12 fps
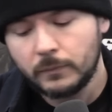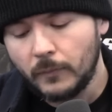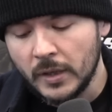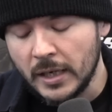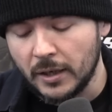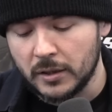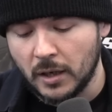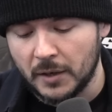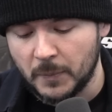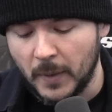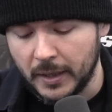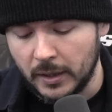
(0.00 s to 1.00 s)
It does
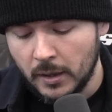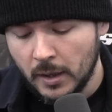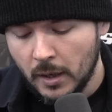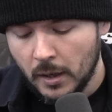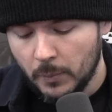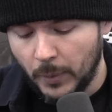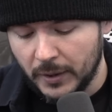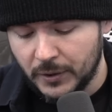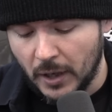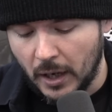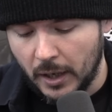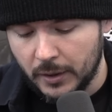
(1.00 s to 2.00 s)
cost money, but
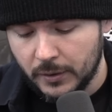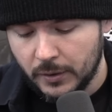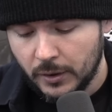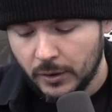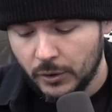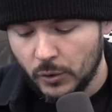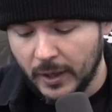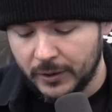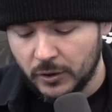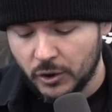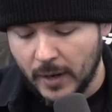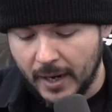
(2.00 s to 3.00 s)
uh, you get
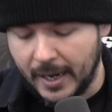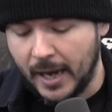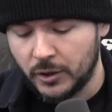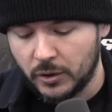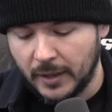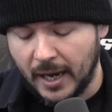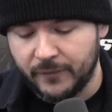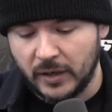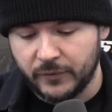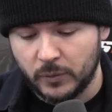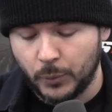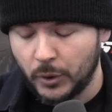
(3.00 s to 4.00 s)
to track. Actually, I haven't
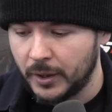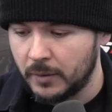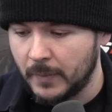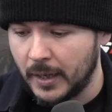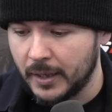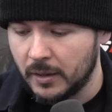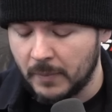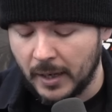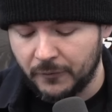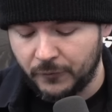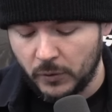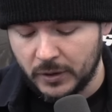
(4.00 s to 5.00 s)
even put in my my
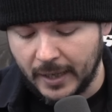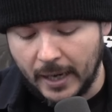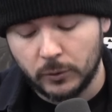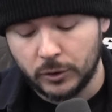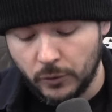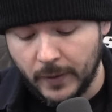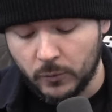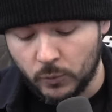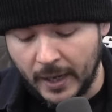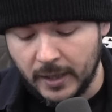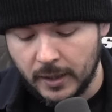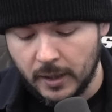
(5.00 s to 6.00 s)
food today. I'll do that
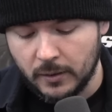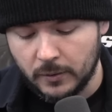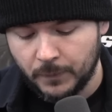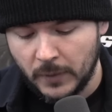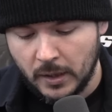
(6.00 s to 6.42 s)
right here.